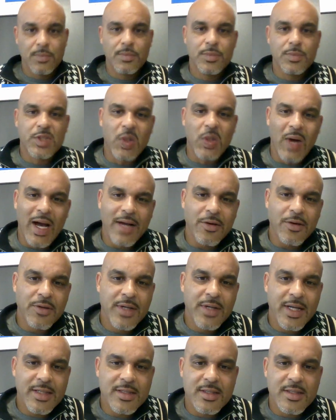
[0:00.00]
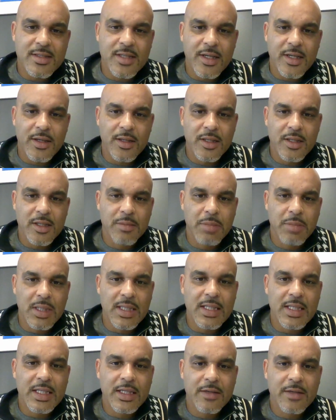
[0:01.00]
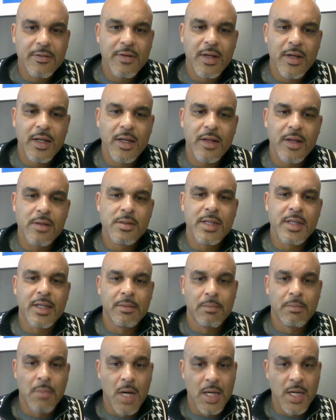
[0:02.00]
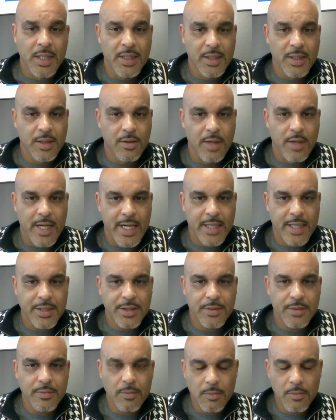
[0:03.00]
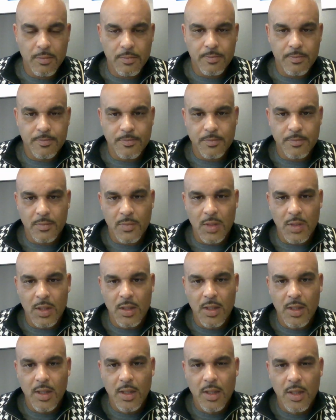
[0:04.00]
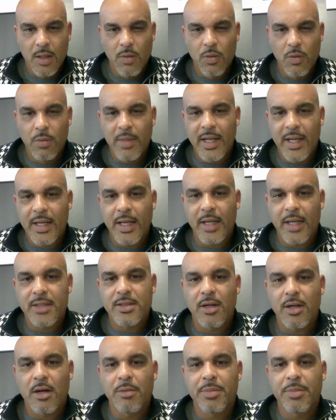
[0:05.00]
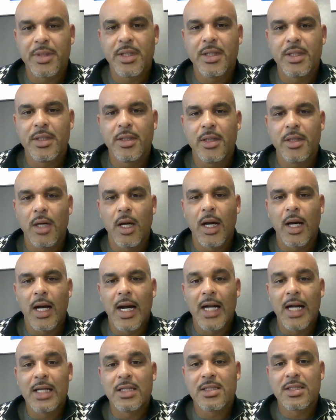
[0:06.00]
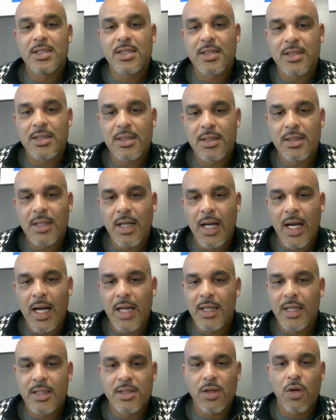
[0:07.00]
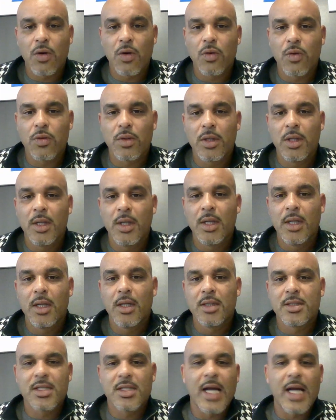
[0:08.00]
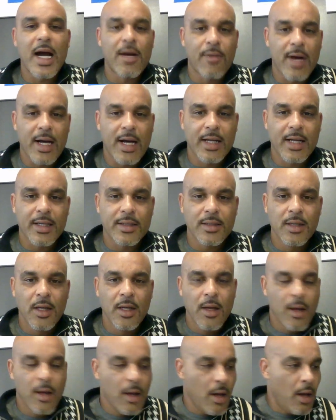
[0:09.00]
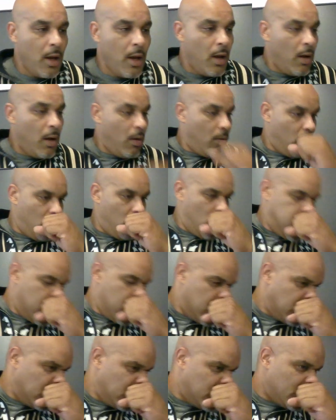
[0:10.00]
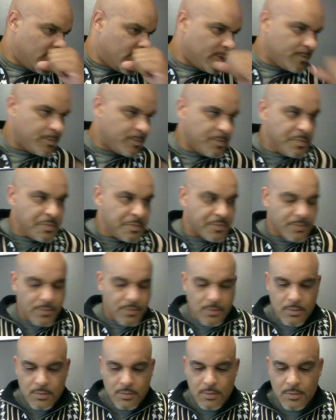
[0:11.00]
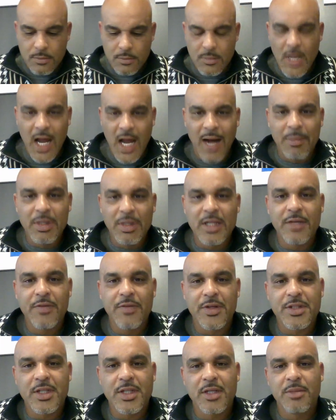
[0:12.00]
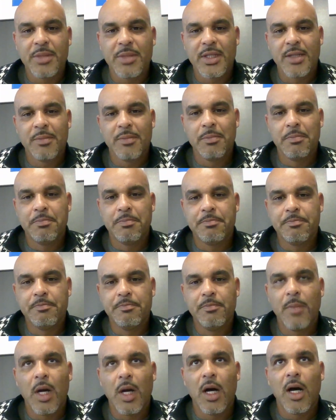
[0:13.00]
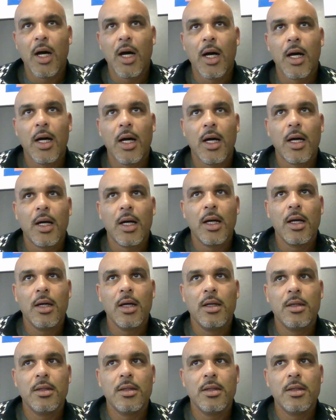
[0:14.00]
So I don't necessarily believe that a market crash will make XRP on its own skyrocket. I believe there's going to be a